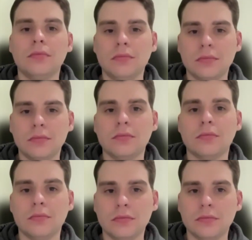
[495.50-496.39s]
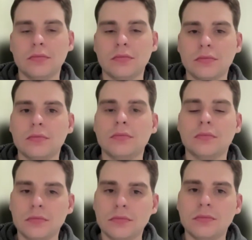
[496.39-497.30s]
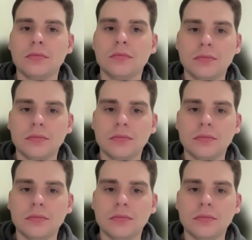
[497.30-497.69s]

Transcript: look through the tens or hundreds of